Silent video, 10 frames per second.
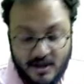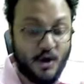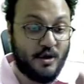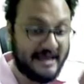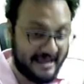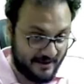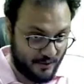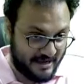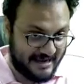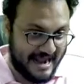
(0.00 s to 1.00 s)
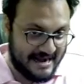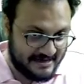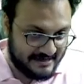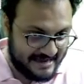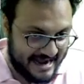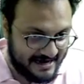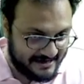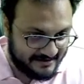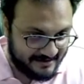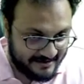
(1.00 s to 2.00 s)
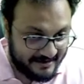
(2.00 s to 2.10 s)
Okay, okay, get it, get it.